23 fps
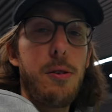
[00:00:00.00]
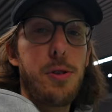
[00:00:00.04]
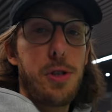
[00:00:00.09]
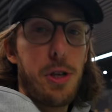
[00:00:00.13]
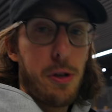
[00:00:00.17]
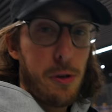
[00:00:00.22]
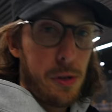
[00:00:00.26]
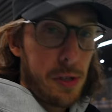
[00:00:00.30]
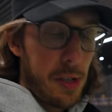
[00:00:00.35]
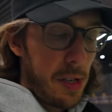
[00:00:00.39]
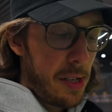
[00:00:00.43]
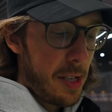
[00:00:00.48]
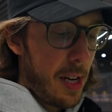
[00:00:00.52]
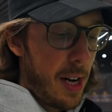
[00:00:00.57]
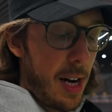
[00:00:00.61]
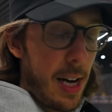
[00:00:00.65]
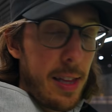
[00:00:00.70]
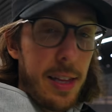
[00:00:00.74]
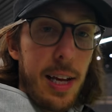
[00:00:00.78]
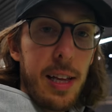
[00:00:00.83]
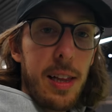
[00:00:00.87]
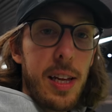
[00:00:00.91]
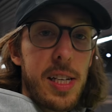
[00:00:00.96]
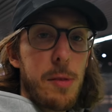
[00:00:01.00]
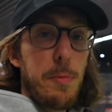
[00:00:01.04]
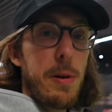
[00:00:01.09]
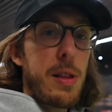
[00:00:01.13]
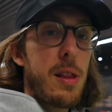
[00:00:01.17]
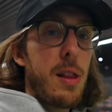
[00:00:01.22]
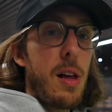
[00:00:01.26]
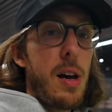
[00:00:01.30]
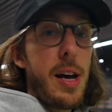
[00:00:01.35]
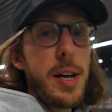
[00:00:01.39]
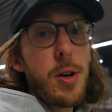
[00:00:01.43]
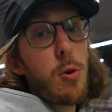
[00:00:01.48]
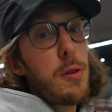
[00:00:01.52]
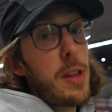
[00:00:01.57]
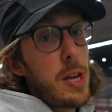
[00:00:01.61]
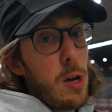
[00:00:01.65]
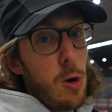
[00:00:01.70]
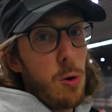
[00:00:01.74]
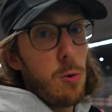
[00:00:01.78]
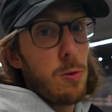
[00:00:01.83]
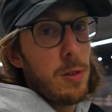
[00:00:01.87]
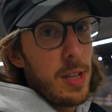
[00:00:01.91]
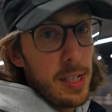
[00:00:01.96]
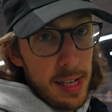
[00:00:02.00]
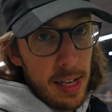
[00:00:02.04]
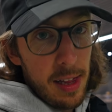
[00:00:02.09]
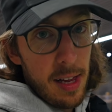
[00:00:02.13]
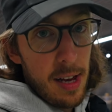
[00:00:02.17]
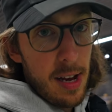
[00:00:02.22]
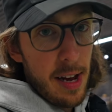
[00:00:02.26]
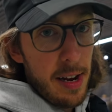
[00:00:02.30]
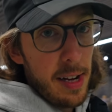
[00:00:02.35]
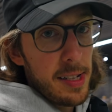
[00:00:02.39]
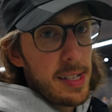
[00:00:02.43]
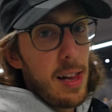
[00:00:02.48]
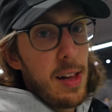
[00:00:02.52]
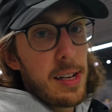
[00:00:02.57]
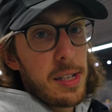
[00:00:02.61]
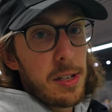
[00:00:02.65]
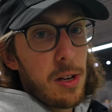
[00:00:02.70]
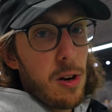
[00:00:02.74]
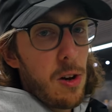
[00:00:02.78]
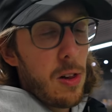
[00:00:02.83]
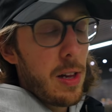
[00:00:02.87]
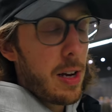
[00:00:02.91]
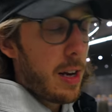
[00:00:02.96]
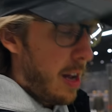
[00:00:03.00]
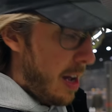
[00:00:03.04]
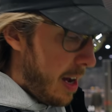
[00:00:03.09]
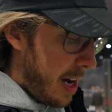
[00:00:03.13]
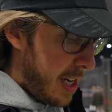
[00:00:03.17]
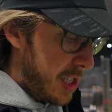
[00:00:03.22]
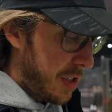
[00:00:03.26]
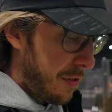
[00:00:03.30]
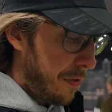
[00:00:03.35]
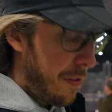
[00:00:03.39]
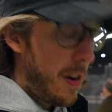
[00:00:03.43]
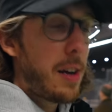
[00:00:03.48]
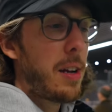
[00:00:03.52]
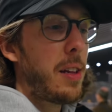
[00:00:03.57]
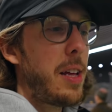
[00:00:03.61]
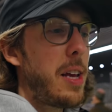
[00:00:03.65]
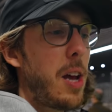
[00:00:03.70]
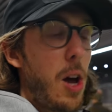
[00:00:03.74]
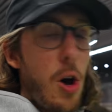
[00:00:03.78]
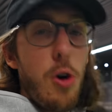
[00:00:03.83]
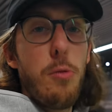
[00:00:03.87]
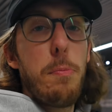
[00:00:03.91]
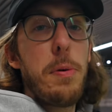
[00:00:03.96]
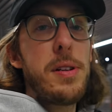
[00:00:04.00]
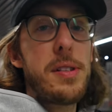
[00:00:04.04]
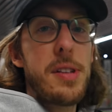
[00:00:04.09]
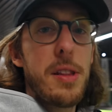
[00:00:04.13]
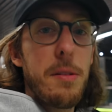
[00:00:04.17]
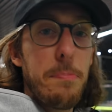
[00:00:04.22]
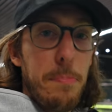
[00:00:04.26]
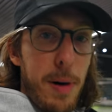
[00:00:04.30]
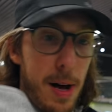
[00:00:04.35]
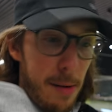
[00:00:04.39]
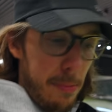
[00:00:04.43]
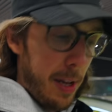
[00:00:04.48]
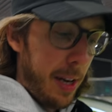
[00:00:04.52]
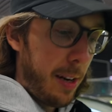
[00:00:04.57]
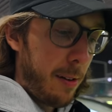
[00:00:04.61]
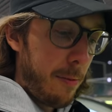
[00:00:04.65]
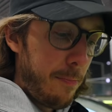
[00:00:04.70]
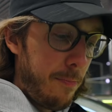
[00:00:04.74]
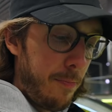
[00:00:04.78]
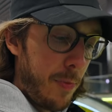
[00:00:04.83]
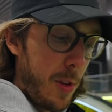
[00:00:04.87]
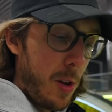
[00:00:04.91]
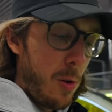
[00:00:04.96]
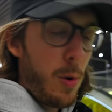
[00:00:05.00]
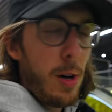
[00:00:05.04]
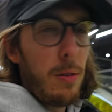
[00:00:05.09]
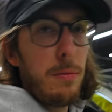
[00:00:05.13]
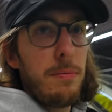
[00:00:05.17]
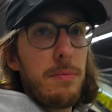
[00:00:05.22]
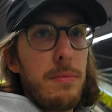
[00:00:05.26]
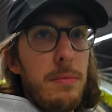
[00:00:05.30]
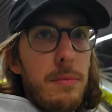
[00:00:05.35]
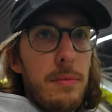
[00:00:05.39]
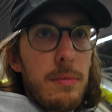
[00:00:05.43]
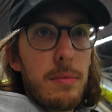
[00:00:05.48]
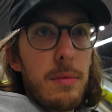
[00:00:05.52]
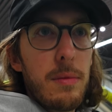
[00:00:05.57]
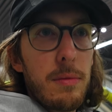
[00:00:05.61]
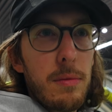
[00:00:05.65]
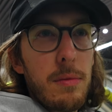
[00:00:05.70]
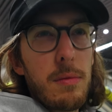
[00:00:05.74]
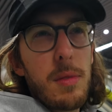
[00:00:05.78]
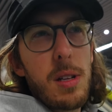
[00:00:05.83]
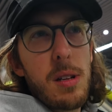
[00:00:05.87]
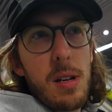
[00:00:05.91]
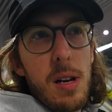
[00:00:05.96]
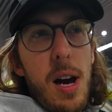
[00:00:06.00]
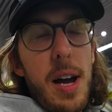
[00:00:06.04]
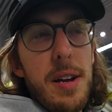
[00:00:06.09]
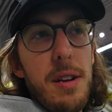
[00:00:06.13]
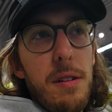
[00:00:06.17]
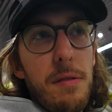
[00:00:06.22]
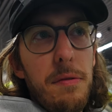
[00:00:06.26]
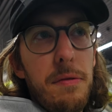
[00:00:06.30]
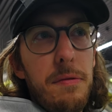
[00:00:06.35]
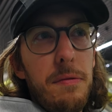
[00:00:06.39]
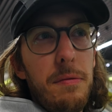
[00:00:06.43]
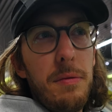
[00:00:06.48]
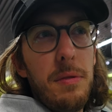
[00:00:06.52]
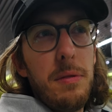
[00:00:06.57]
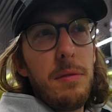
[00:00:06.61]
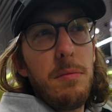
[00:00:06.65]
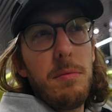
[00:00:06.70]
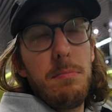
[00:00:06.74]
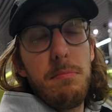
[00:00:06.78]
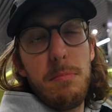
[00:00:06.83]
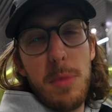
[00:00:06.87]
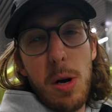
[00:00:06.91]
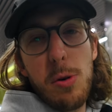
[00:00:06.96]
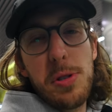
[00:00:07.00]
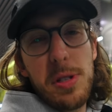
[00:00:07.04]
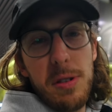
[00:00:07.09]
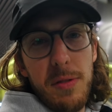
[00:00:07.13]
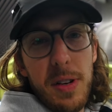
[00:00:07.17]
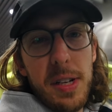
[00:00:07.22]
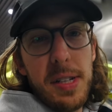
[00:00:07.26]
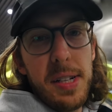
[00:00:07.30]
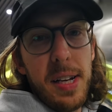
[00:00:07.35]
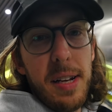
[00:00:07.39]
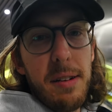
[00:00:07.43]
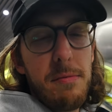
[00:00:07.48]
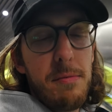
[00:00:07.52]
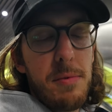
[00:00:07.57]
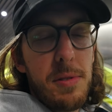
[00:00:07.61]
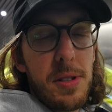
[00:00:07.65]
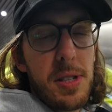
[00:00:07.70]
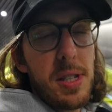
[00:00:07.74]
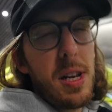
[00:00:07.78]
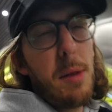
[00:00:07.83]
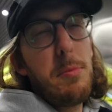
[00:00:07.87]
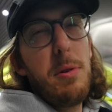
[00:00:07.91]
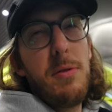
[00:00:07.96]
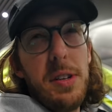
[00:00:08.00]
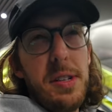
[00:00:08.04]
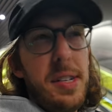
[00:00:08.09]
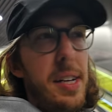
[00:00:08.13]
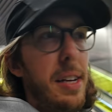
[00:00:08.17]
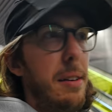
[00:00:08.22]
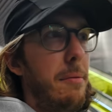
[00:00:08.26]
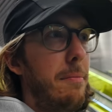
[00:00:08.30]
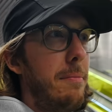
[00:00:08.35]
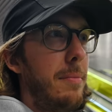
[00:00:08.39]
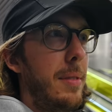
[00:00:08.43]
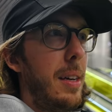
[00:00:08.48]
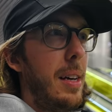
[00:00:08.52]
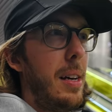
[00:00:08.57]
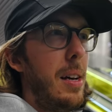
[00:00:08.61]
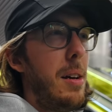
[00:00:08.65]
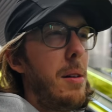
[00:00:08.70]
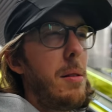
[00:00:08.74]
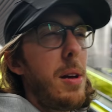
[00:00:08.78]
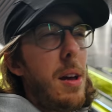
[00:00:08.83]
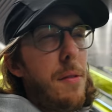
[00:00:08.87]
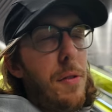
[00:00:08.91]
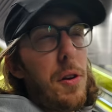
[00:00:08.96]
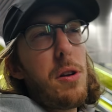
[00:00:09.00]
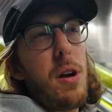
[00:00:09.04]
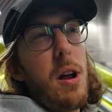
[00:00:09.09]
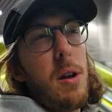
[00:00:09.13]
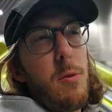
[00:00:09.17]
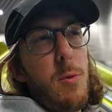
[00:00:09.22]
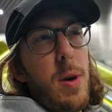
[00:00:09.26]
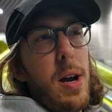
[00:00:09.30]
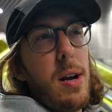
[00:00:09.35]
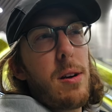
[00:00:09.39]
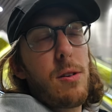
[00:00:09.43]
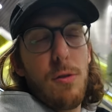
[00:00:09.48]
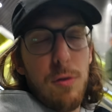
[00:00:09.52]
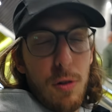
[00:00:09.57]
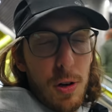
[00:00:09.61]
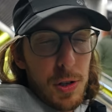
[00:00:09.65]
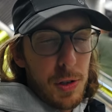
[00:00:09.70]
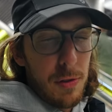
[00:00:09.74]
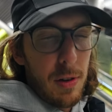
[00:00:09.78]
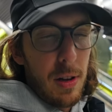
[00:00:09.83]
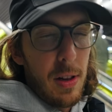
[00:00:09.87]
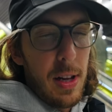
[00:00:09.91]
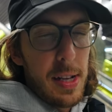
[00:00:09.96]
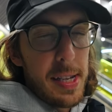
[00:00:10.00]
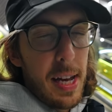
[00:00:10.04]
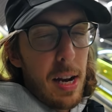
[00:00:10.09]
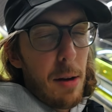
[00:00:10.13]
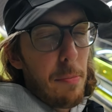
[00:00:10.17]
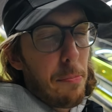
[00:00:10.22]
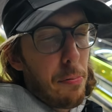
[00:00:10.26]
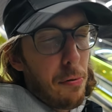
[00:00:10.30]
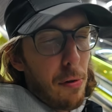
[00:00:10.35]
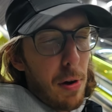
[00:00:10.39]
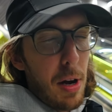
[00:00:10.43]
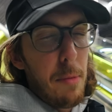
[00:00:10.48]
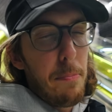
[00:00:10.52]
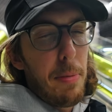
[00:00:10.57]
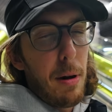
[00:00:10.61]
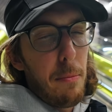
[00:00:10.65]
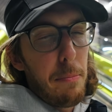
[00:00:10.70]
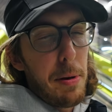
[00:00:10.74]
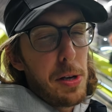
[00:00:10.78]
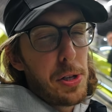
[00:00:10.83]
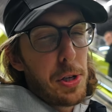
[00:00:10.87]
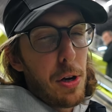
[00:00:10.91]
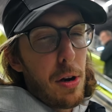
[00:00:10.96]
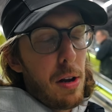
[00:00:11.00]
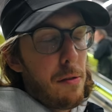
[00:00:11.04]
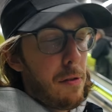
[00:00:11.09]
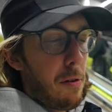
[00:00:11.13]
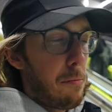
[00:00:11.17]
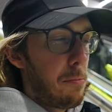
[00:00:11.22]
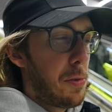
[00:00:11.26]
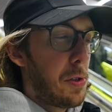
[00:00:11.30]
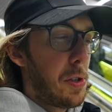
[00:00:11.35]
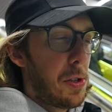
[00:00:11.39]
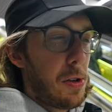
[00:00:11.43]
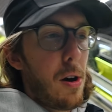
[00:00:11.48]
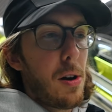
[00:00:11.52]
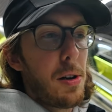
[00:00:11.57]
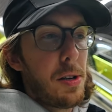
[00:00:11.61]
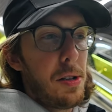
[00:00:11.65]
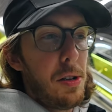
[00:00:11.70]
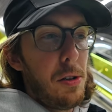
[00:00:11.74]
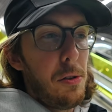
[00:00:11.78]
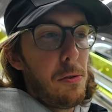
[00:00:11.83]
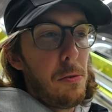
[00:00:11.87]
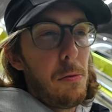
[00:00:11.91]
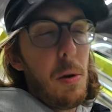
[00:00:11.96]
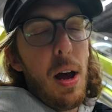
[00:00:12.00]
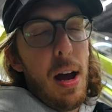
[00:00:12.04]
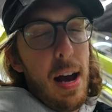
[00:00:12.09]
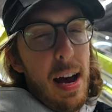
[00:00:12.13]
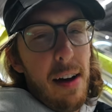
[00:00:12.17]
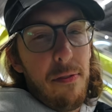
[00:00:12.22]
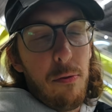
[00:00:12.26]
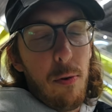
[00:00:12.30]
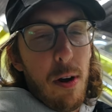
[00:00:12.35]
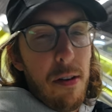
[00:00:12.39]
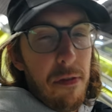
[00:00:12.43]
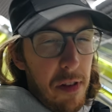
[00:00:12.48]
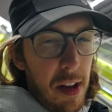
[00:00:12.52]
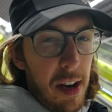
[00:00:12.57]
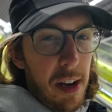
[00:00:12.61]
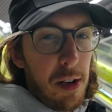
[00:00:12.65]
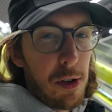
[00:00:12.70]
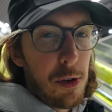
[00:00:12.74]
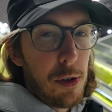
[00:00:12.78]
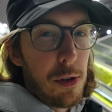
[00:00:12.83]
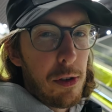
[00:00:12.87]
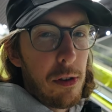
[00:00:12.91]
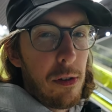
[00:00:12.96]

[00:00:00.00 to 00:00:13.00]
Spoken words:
jokes aside, the Elizabeth Line, or the old Lizzie Line as I like to call it, has finally opened to the public. Well, kind of. Most of it did. Some of it did. If you're not aware, Crossrail has had a pretty bumpy journey from start to halfway finished.